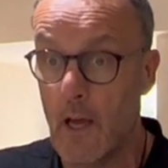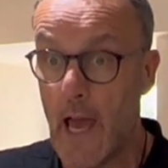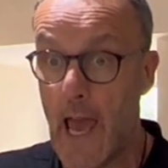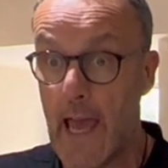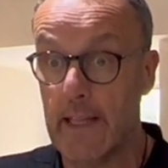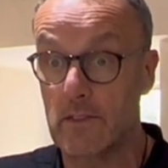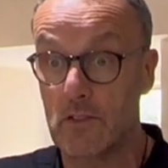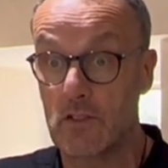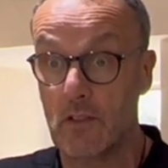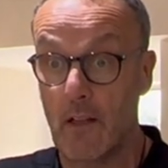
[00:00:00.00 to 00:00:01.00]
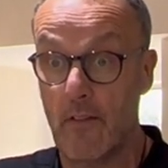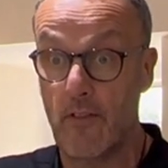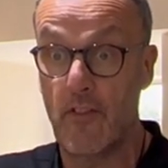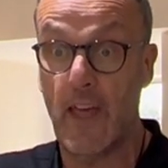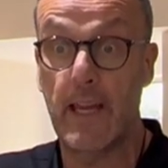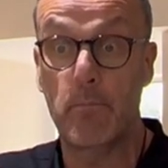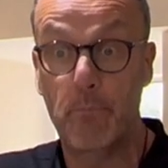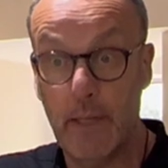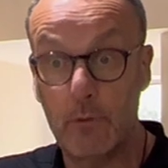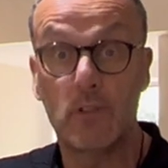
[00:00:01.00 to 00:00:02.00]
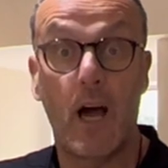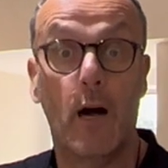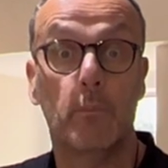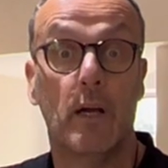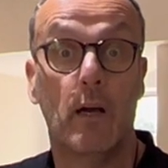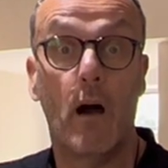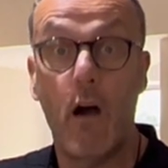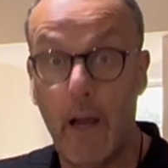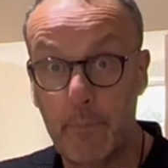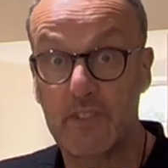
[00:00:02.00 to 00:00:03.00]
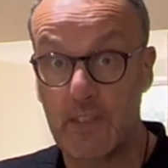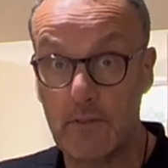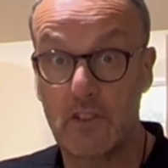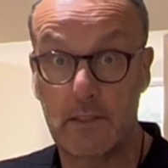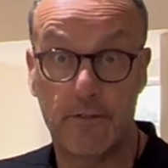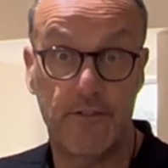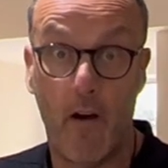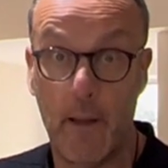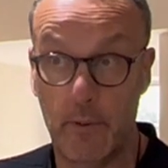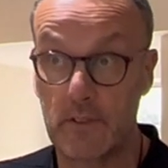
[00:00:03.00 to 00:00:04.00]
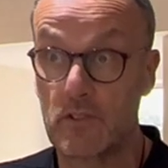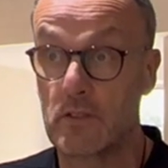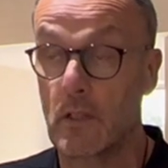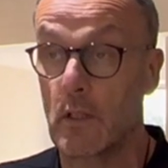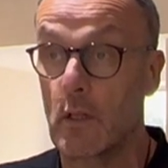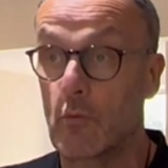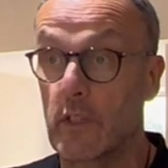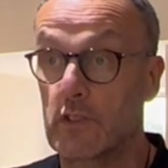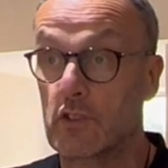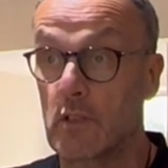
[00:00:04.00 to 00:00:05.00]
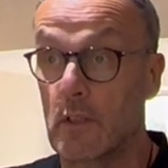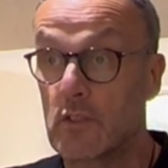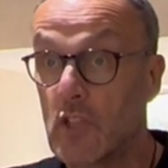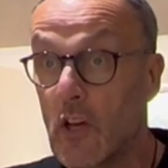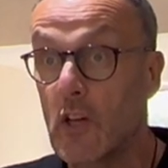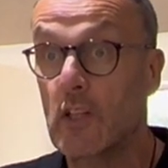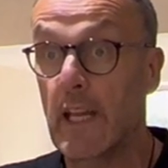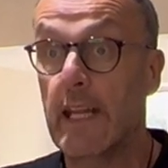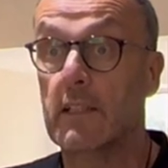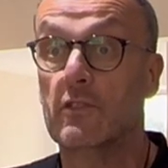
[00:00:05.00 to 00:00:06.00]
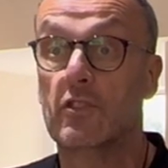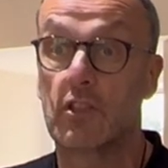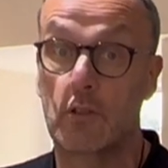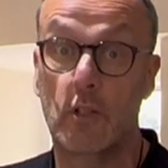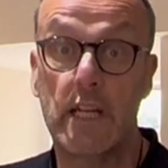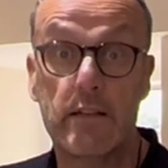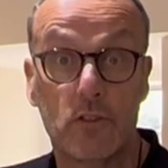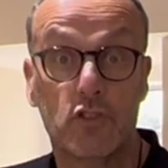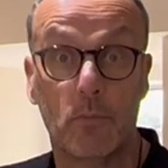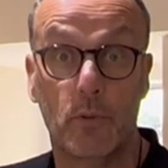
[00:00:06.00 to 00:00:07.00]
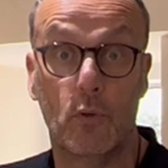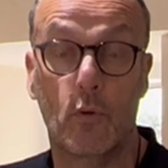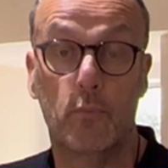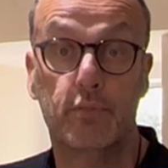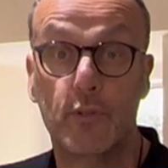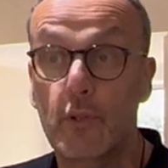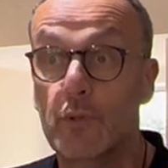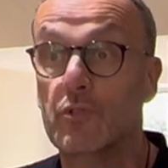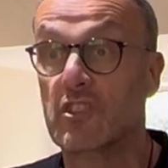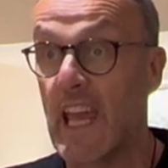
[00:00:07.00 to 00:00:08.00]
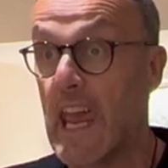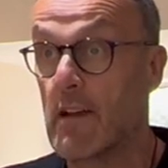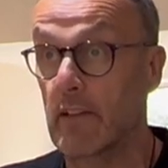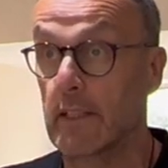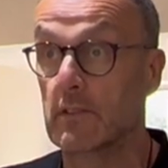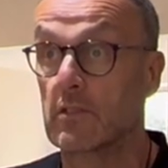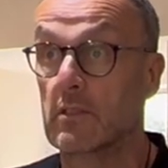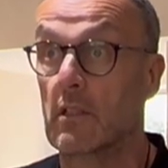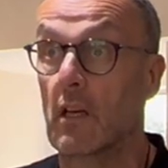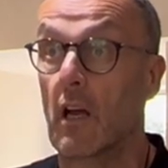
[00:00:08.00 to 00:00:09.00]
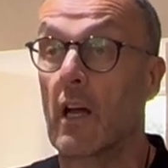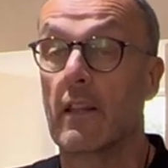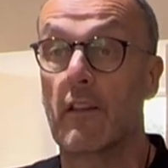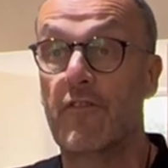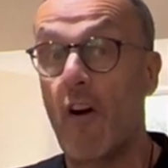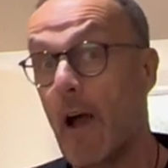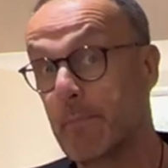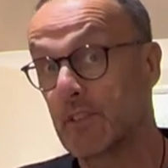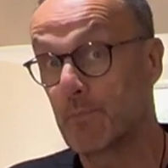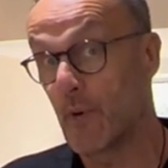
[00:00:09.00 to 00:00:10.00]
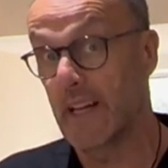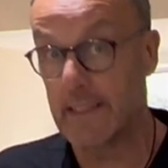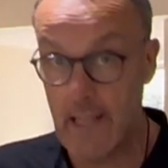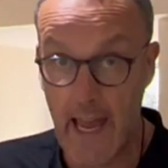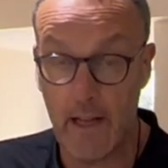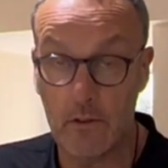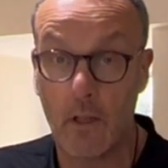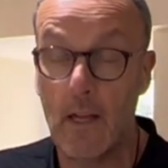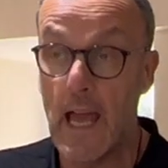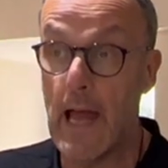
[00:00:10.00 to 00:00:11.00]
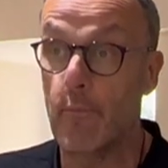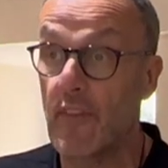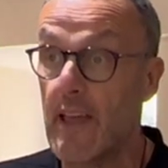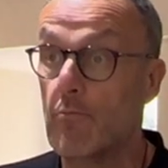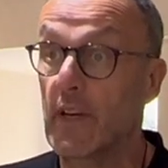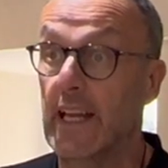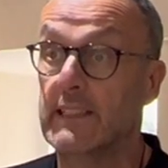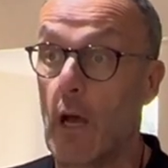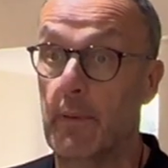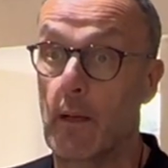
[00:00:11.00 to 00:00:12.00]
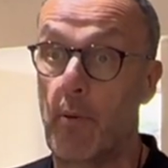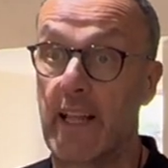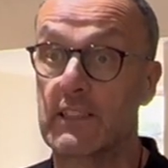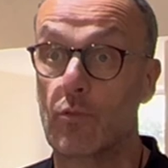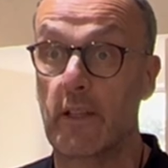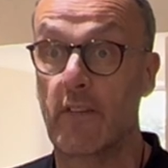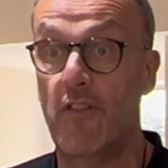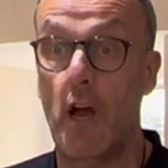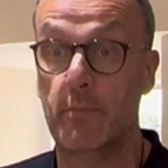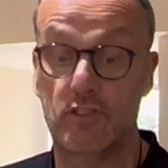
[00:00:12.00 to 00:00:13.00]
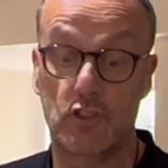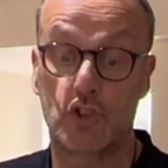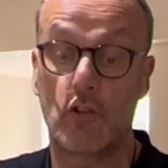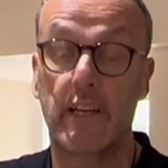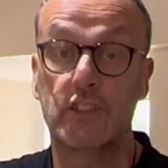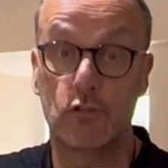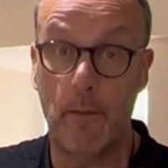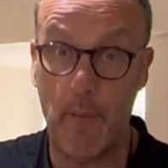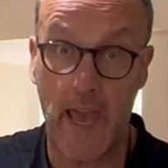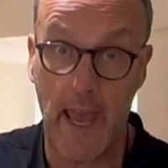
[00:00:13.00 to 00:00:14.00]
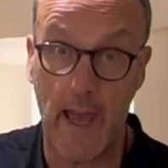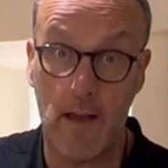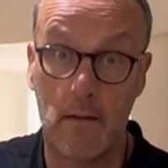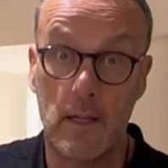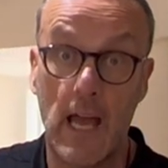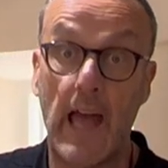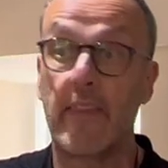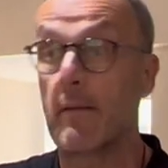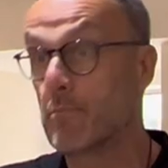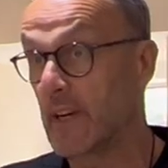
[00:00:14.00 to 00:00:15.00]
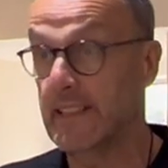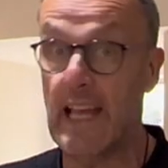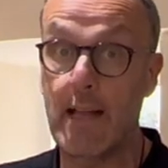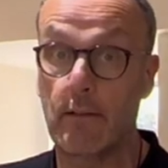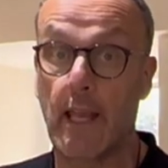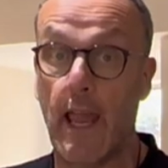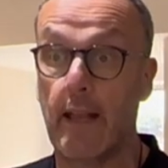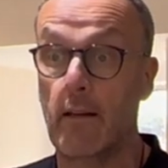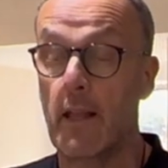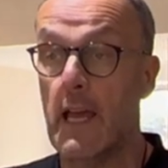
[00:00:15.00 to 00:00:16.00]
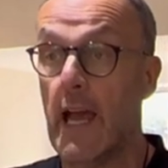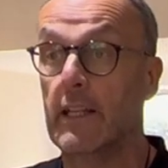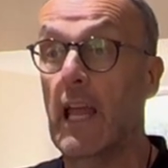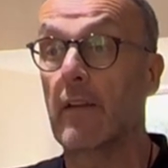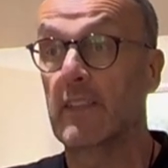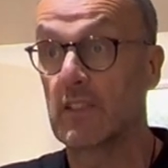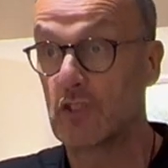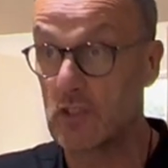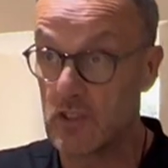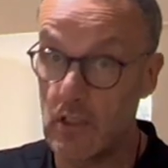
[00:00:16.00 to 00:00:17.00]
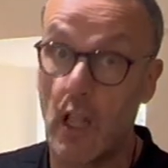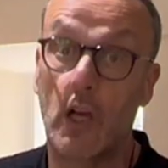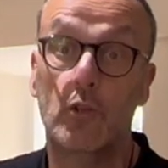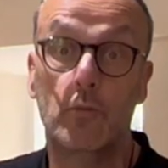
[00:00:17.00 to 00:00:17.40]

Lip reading: and they build up hypersensitive fibers, which turn into irritable, bruised areas. The fibers break down, and then we end up in a place where the fibers are trying to repair and then break down again, and you have this slow